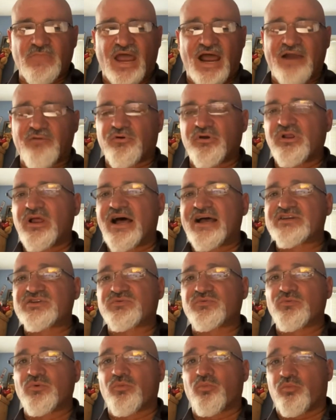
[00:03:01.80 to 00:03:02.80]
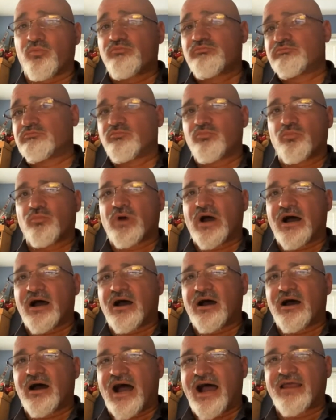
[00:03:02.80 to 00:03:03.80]
realized
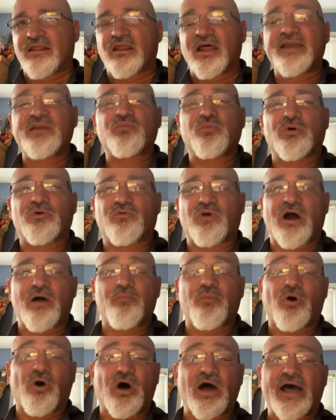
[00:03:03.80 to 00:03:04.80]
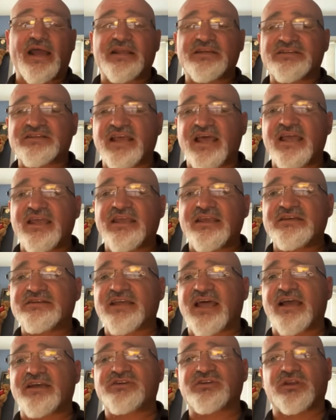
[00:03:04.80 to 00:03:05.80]
I liked what Ron Paul had to say. He's
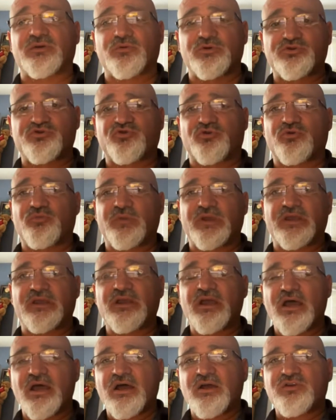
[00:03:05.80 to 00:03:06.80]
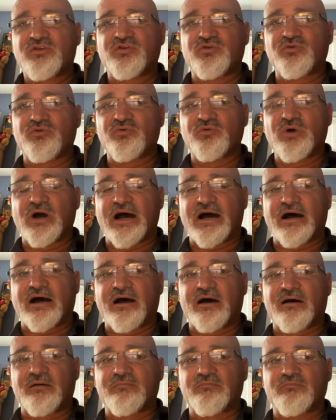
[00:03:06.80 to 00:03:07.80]
actually what drew me to
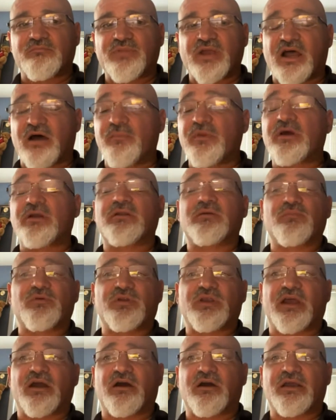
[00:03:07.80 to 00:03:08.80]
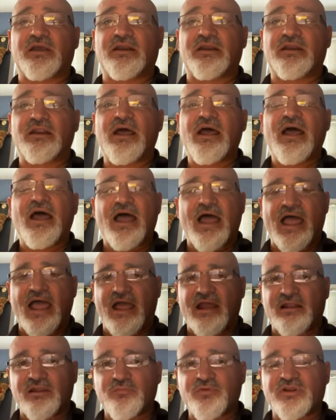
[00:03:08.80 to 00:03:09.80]
becoming a libertarian
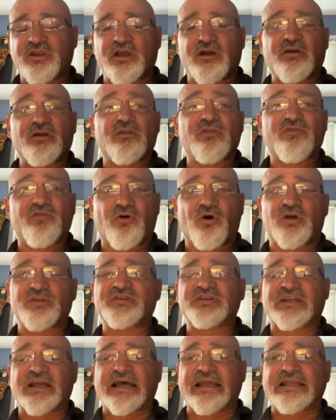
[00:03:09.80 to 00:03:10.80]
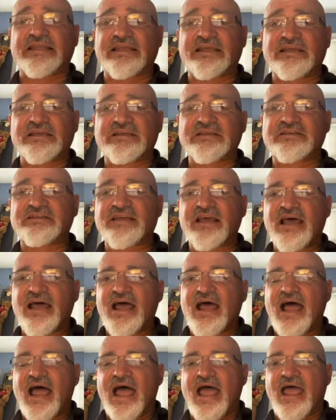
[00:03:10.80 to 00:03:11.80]
and libertarian thoughts and ideas.
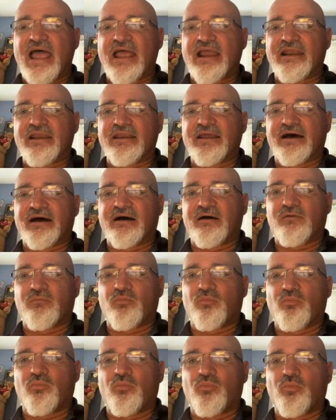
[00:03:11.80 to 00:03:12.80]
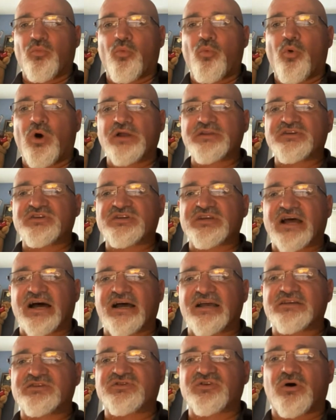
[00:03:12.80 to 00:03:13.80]
And once
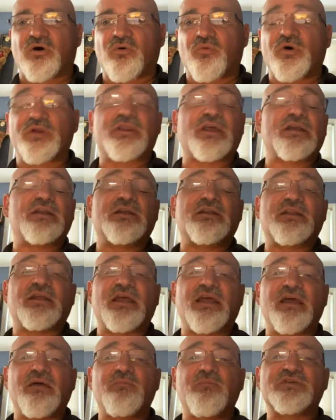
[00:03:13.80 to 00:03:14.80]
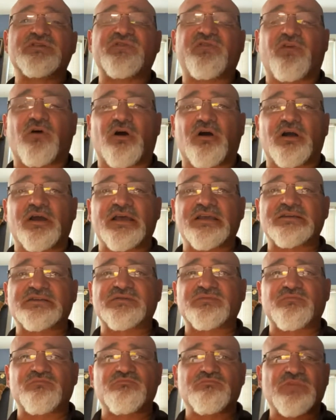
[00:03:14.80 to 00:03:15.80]
I saw what they did to him as far
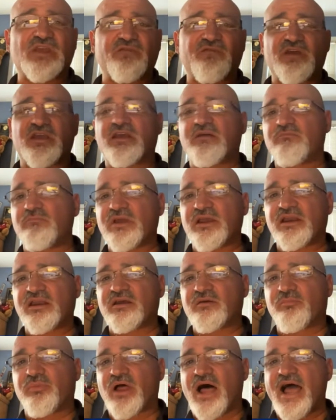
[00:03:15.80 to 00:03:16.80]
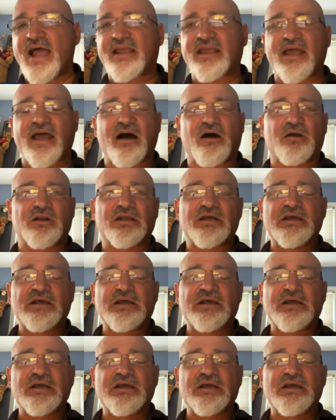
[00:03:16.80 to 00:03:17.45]
as giving him media blackout,